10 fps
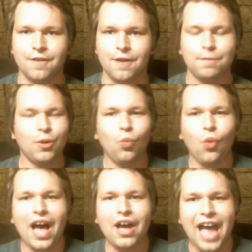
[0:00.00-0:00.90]

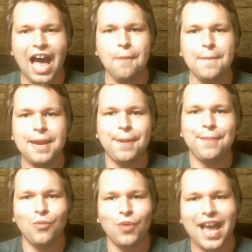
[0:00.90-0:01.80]
But how many
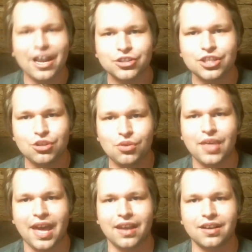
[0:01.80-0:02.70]
people would actually do
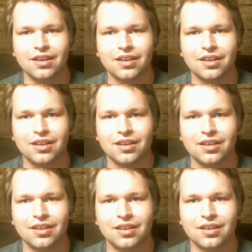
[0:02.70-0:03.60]
that?
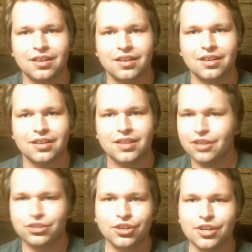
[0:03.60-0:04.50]
The
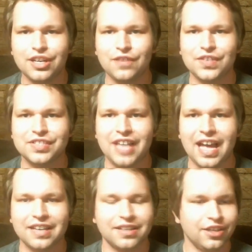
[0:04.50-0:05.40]
alternative is
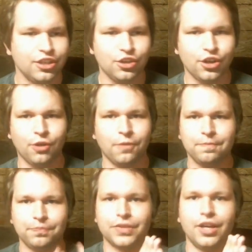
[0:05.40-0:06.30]
not,
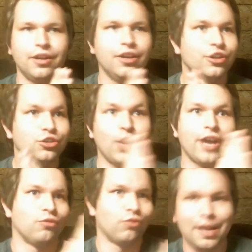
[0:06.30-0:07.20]
do I
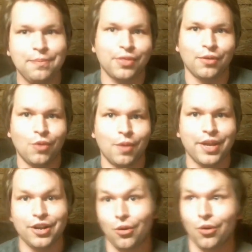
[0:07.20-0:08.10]
rape the
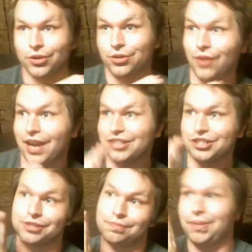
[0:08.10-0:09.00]
woman or do I
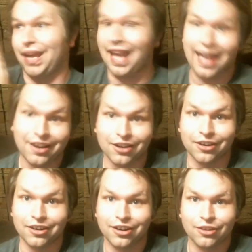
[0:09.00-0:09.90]
just pay
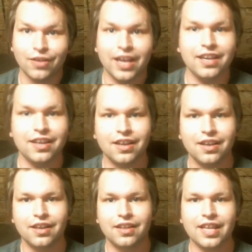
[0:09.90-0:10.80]
her, right?
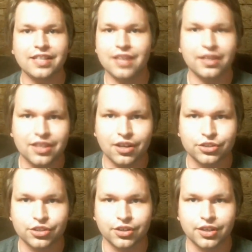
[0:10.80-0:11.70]
That's not the
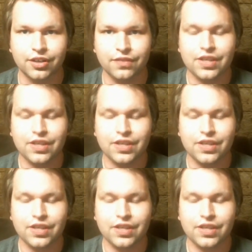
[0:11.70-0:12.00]
alternative.